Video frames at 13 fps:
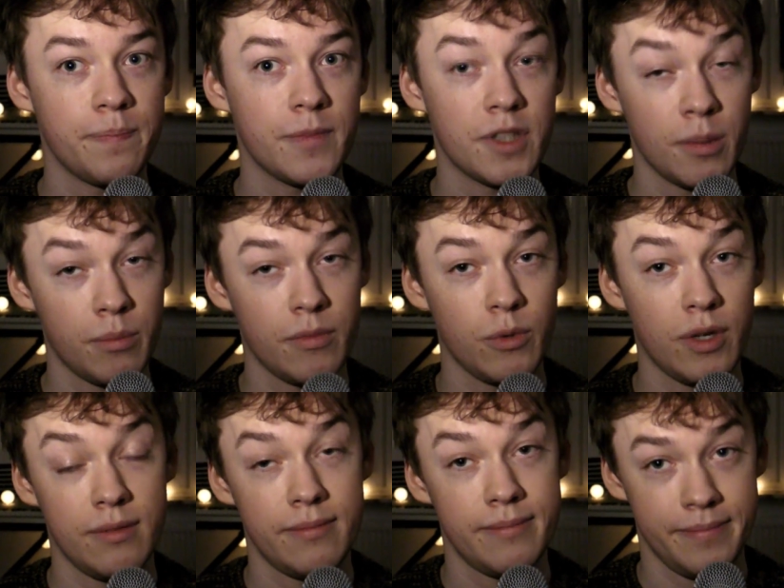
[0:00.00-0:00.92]
Some
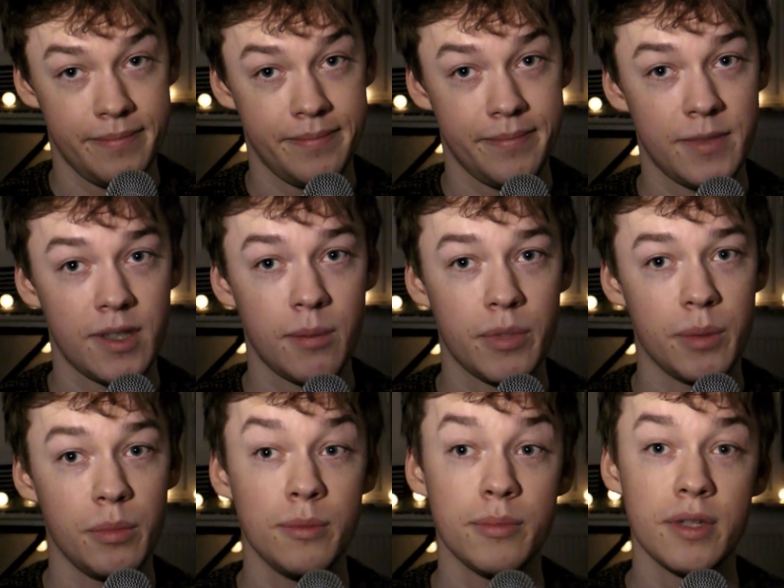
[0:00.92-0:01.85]

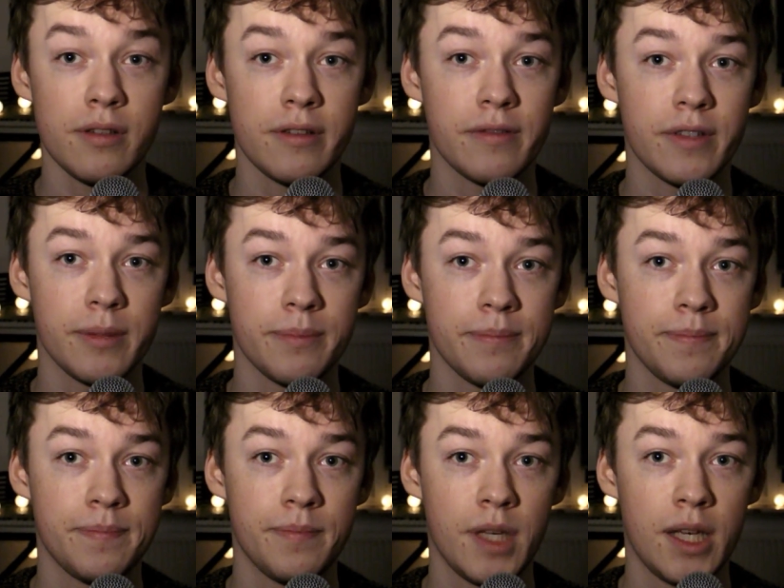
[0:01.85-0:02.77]
people believed him,
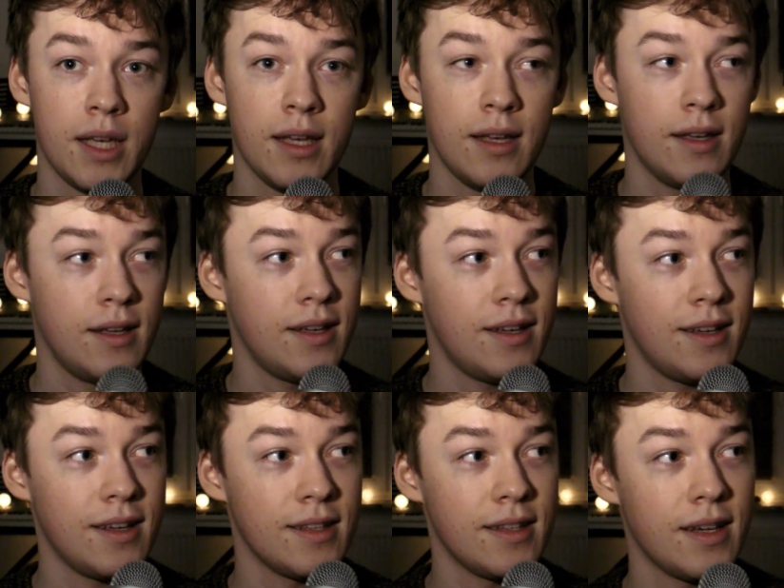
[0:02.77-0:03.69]

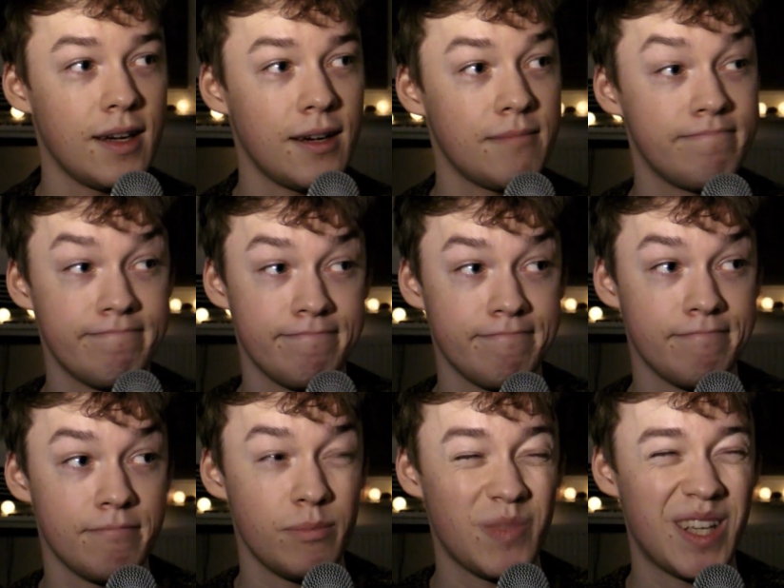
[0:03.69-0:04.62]
and
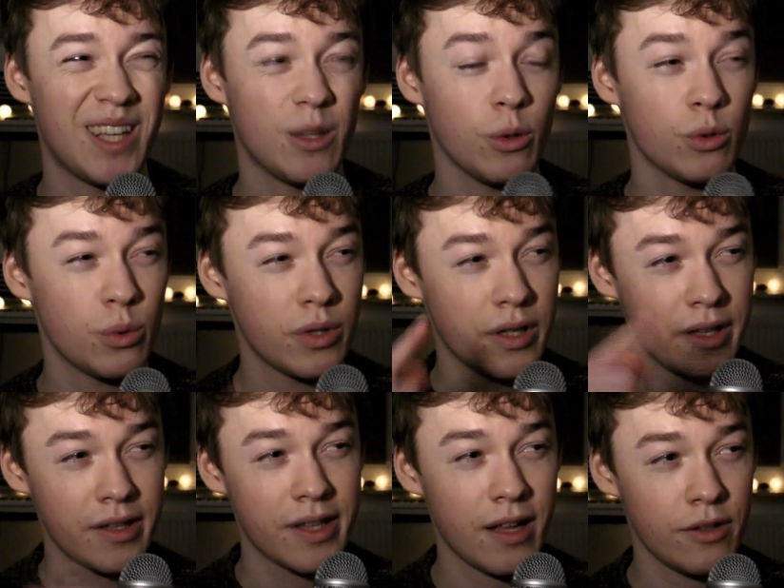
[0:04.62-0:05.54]
those were the
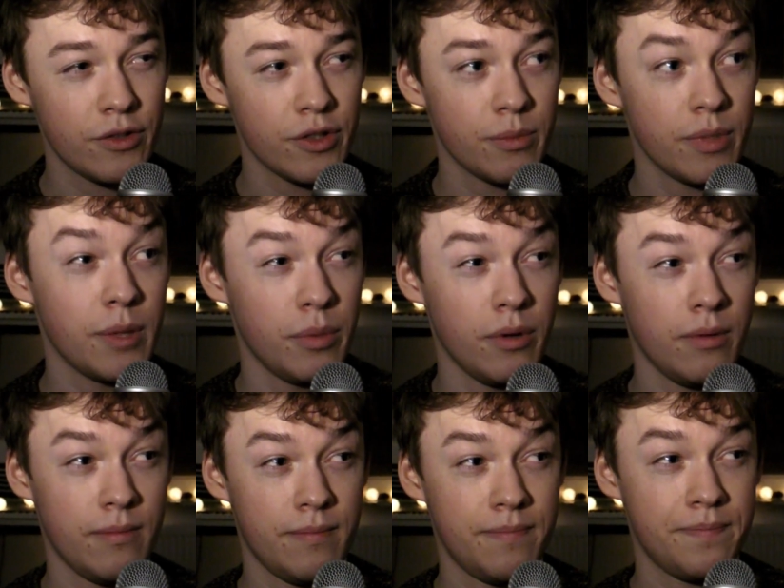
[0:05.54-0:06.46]
intelligent people.
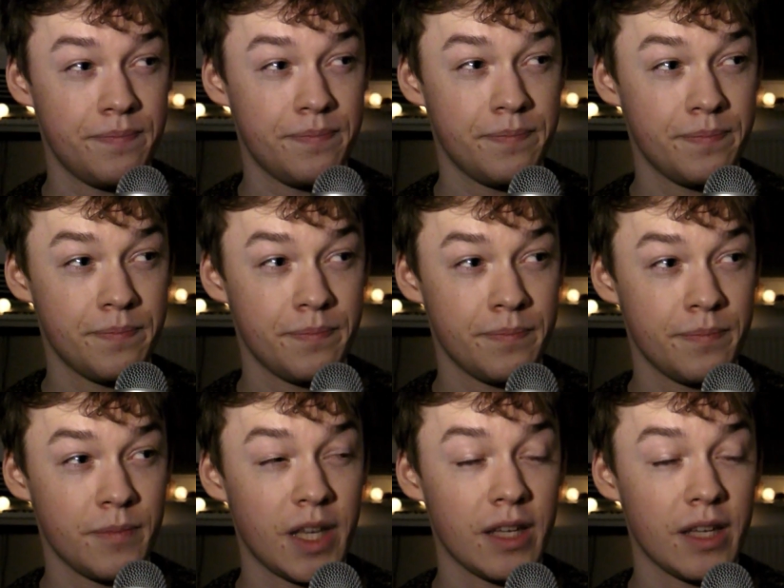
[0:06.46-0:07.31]
I